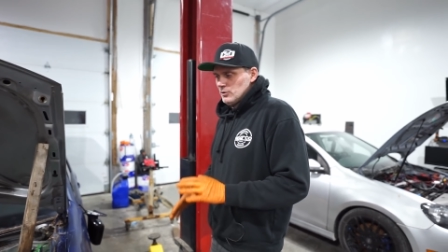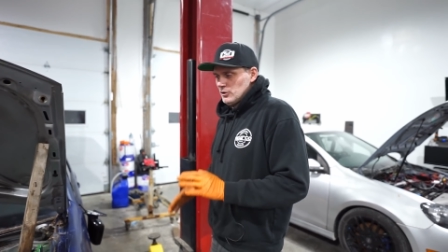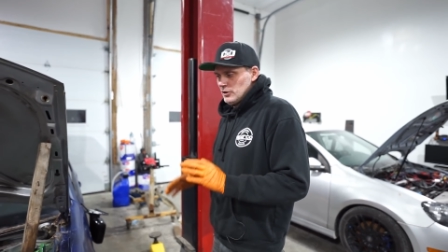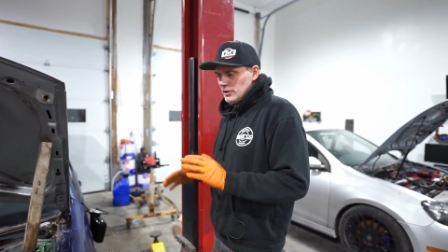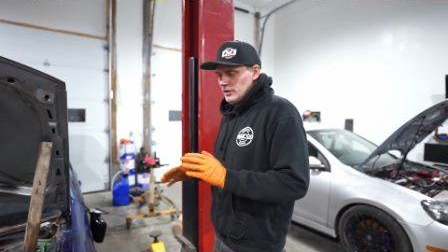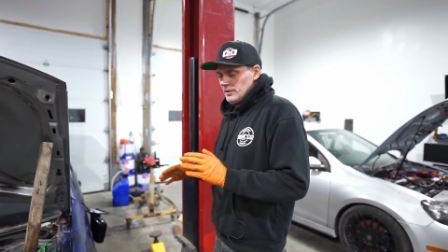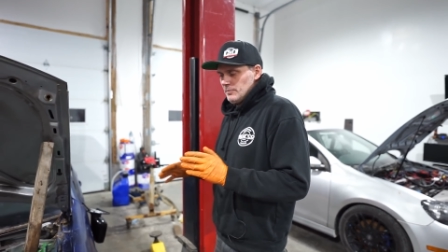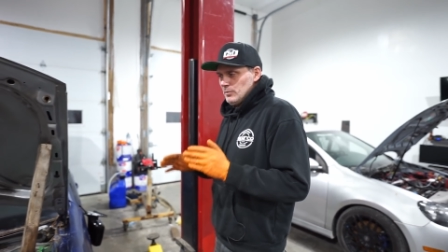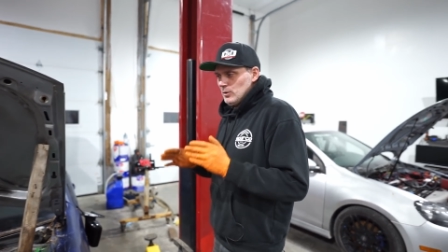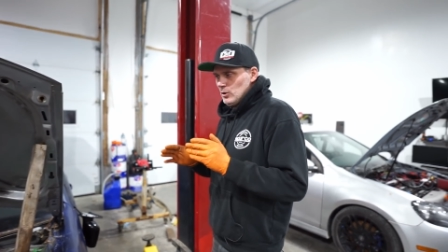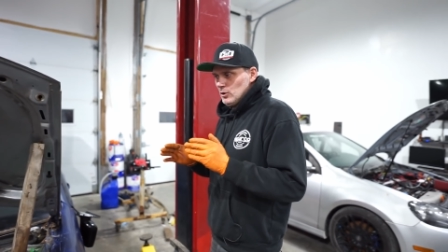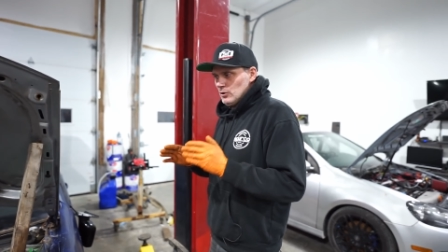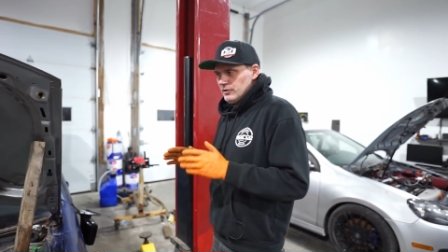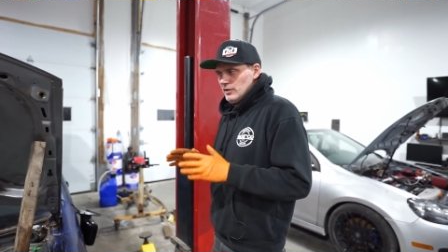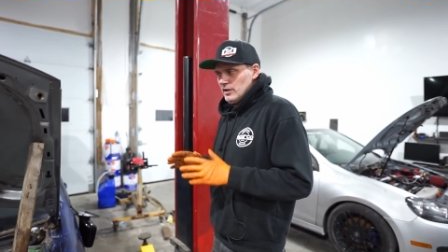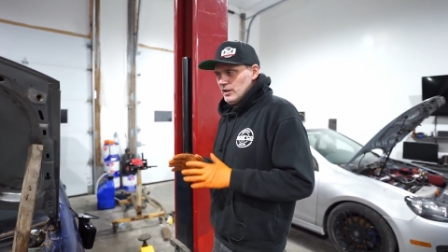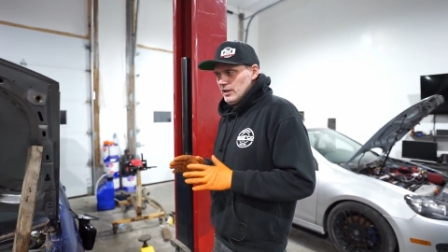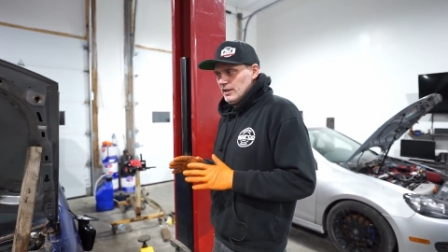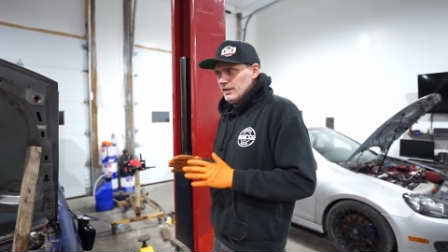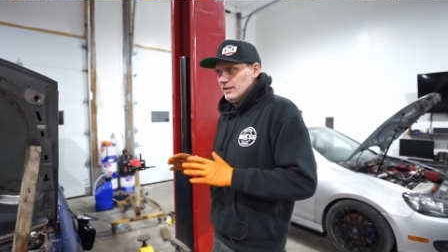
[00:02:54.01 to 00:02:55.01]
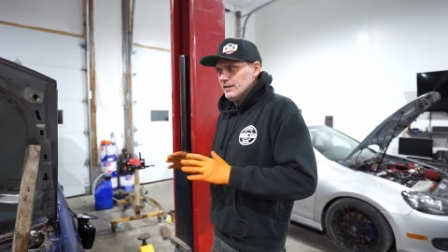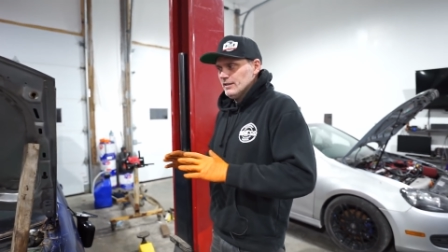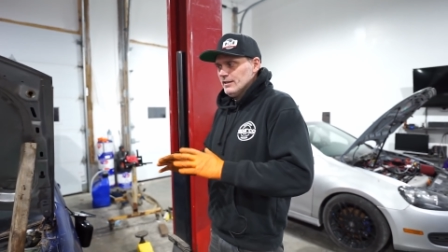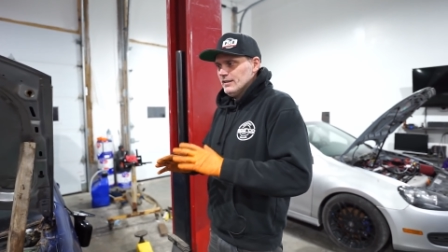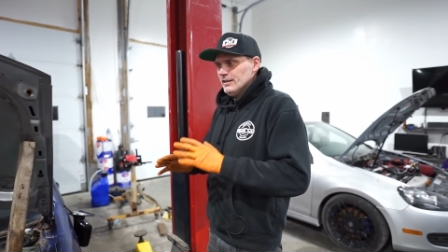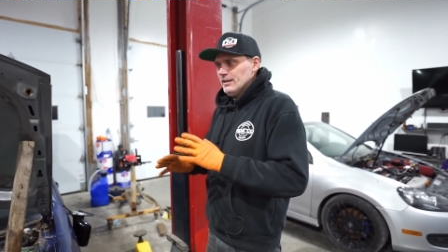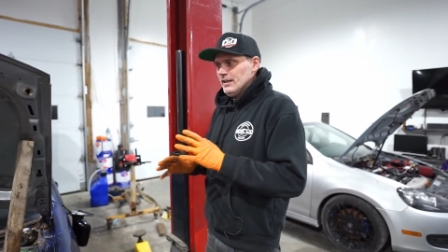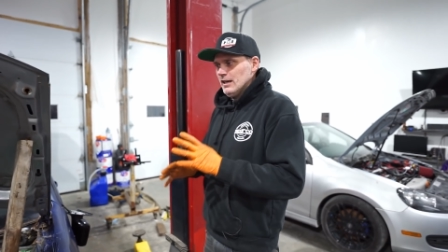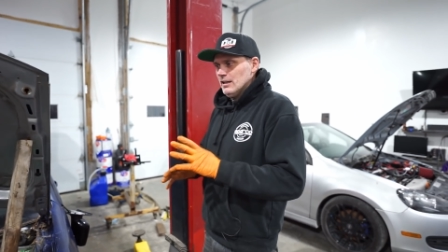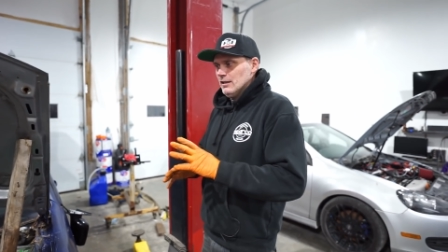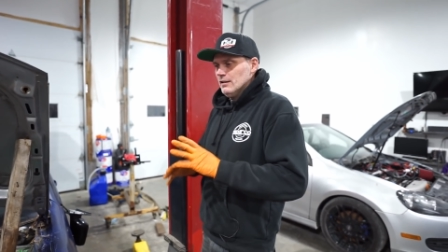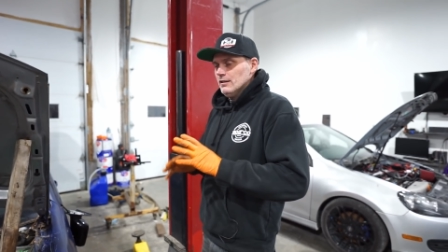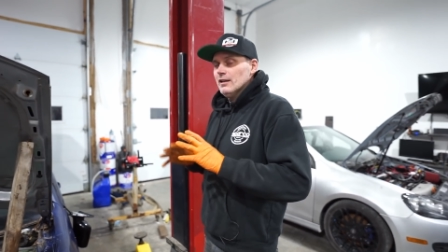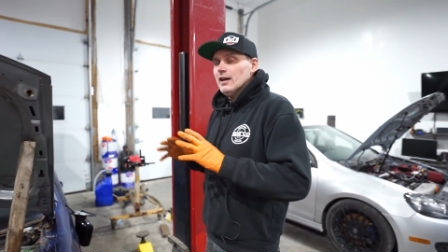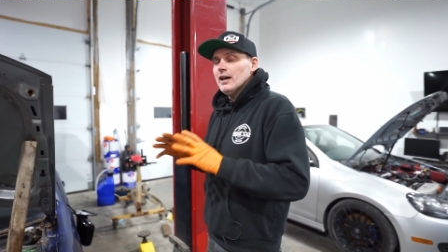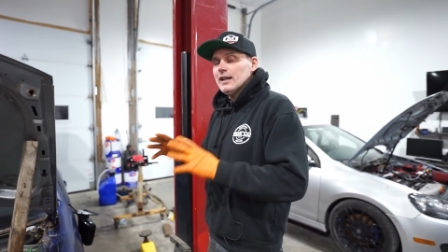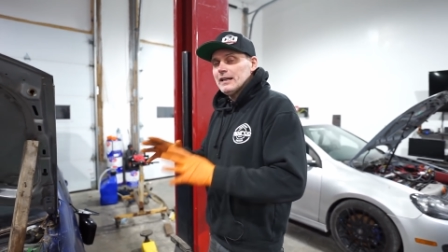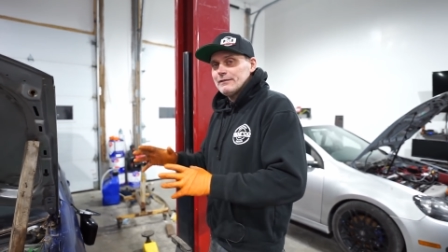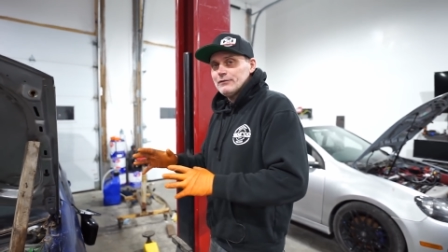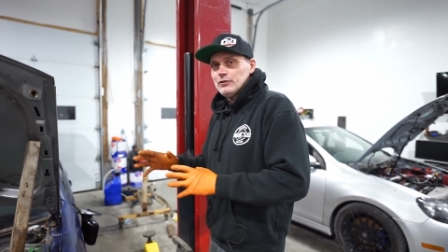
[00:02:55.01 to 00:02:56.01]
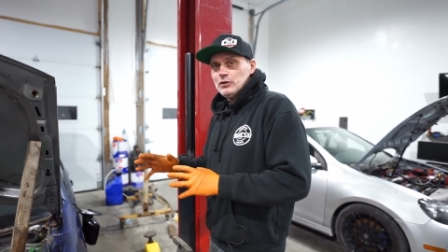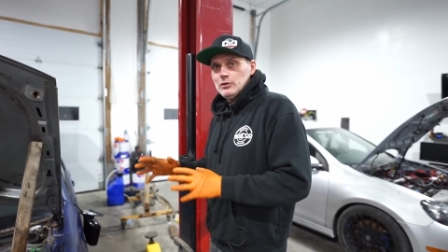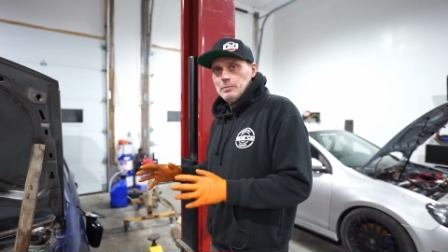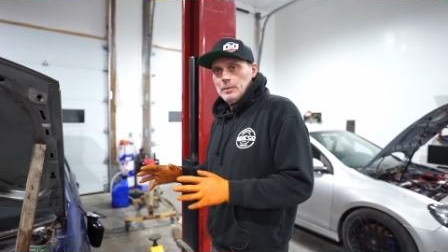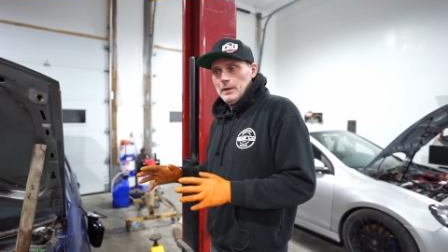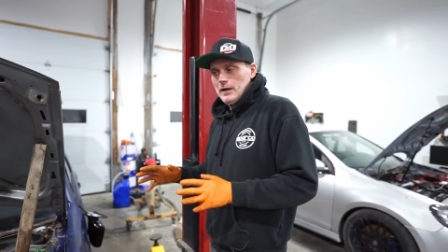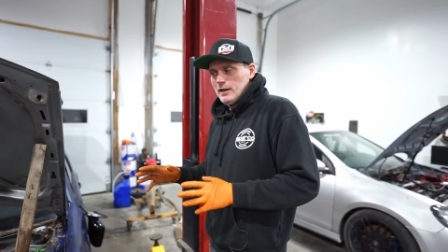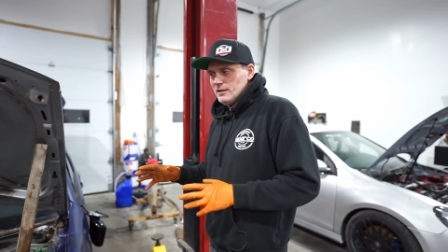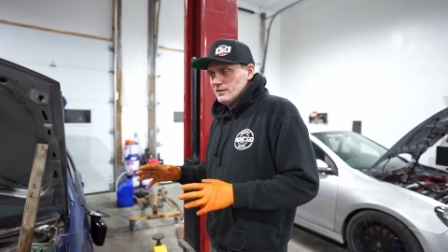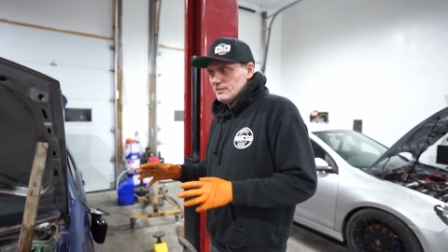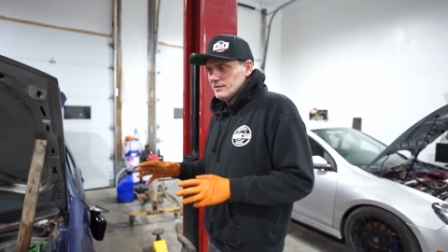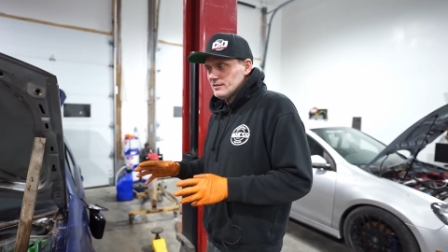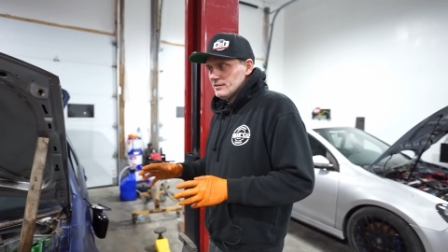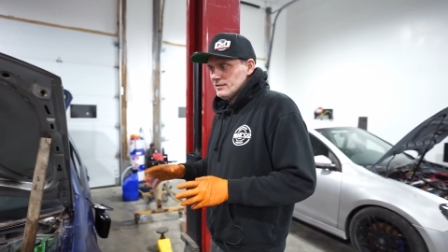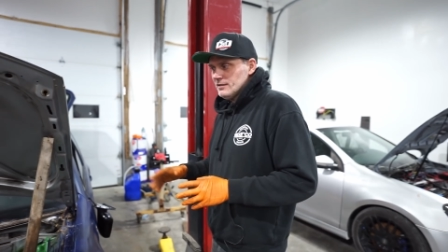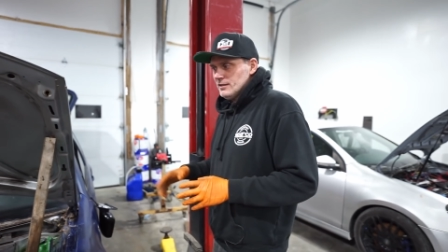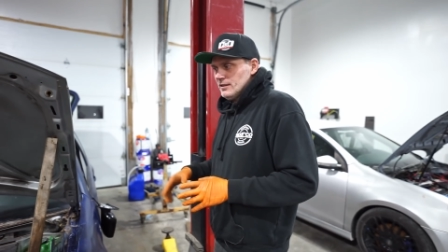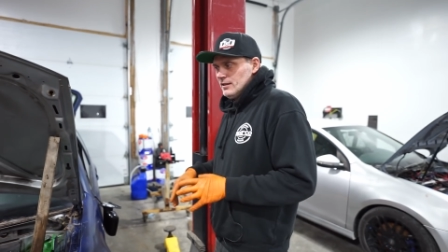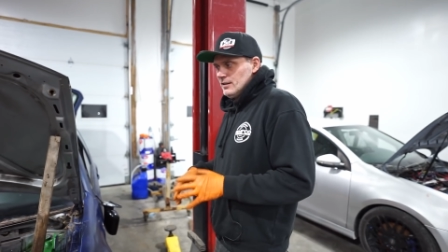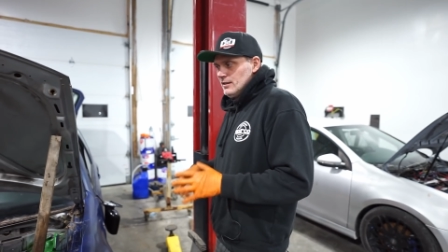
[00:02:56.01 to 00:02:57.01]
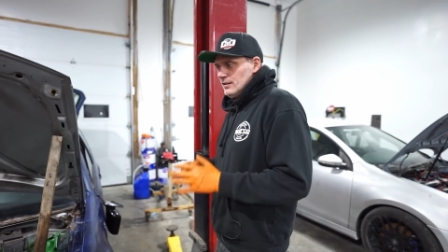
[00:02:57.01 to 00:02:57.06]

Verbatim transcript: We're going to bolt on a lot of good parts,